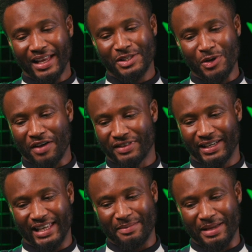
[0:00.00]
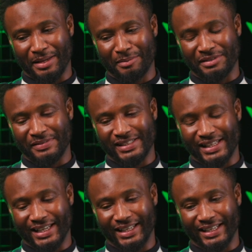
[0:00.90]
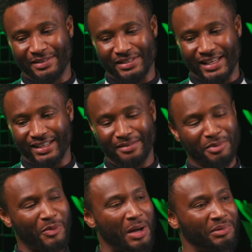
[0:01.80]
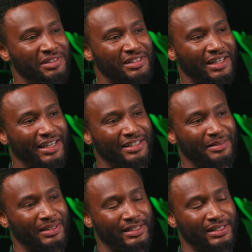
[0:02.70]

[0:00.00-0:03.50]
So after the game, I came up to his like, I was like, but why will you say that to me?